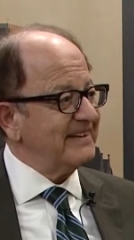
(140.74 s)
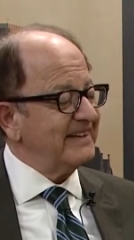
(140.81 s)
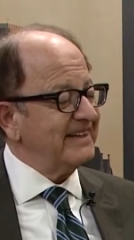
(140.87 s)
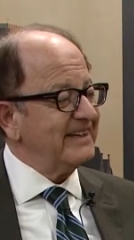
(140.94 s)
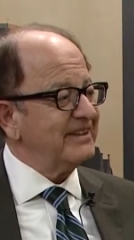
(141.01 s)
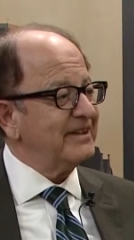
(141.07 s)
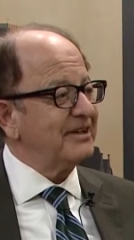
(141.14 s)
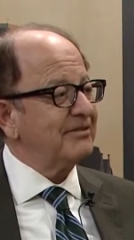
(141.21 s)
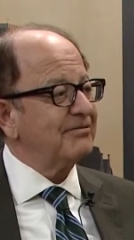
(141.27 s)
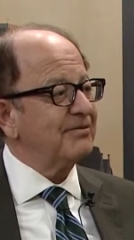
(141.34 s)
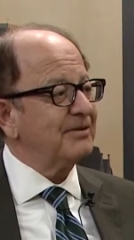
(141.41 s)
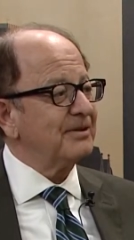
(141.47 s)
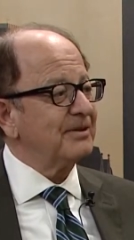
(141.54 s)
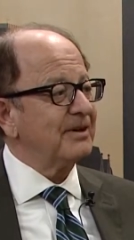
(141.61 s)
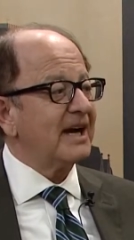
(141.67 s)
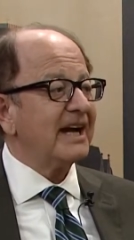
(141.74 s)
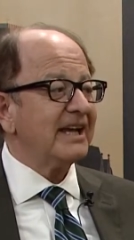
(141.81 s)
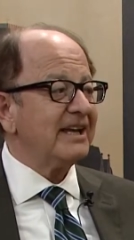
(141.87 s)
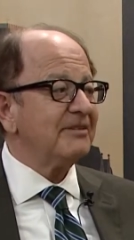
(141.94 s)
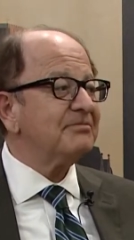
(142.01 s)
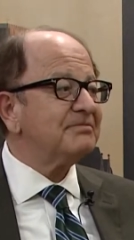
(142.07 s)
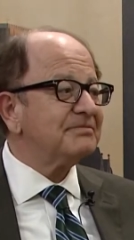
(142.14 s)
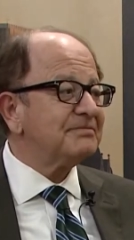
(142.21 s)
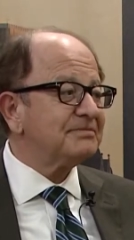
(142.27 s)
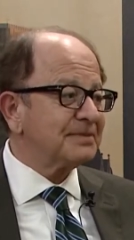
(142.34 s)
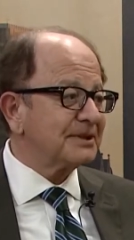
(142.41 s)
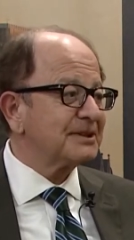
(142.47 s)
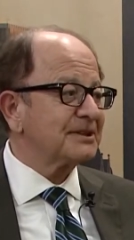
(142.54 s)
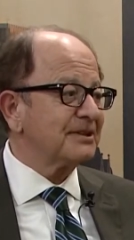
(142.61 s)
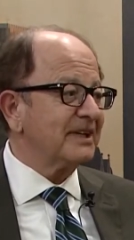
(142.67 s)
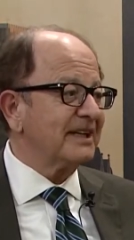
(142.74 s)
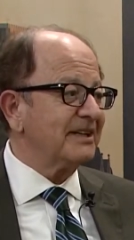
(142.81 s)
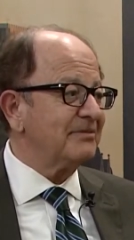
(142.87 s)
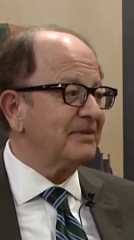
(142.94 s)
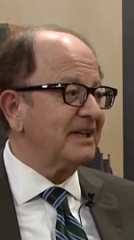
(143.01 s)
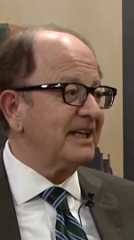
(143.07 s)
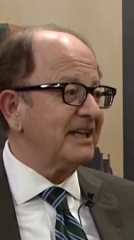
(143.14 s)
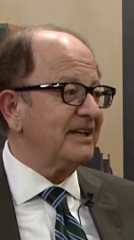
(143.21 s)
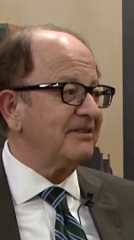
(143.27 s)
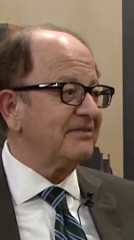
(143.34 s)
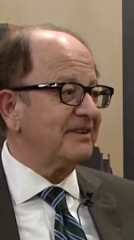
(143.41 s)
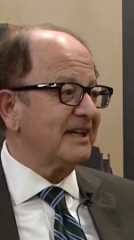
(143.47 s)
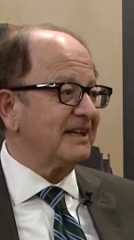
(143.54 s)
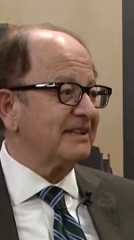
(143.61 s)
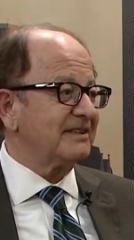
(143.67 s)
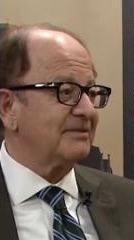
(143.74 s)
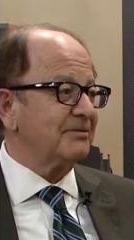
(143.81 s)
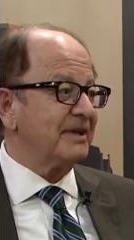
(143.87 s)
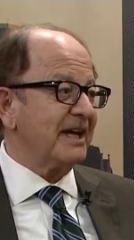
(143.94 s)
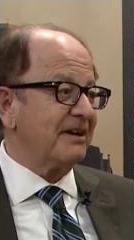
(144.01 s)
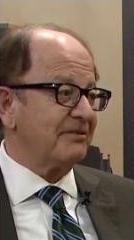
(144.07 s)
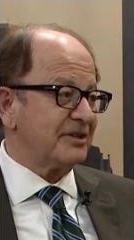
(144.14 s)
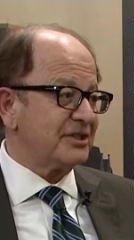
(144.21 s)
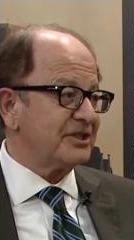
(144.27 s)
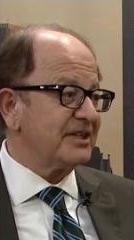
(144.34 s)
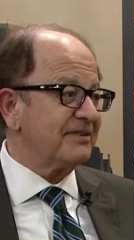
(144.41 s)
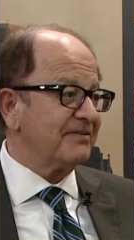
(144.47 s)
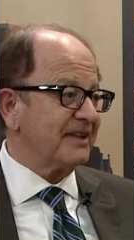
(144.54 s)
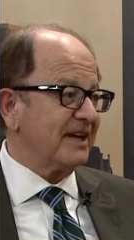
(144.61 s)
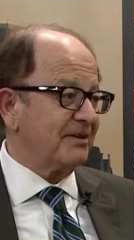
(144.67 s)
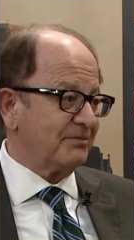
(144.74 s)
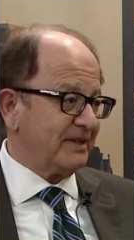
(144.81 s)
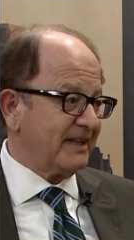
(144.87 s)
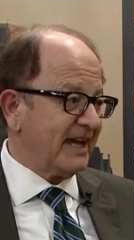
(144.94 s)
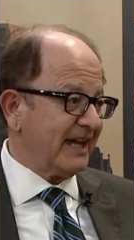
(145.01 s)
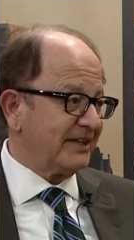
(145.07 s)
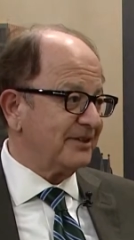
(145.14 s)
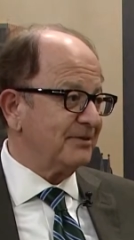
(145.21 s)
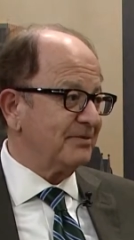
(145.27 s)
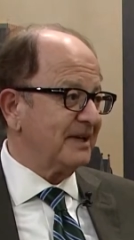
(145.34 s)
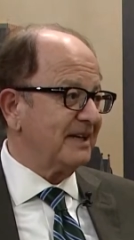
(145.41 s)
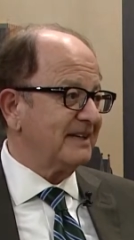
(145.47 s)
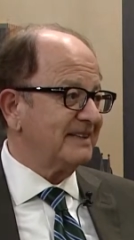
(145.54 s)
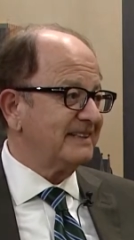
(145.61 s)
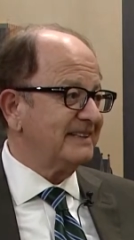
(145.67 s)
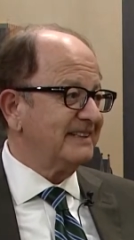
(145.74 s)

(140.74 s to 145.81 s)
And therefore, I personally believe that we have achieved that with Hecuba.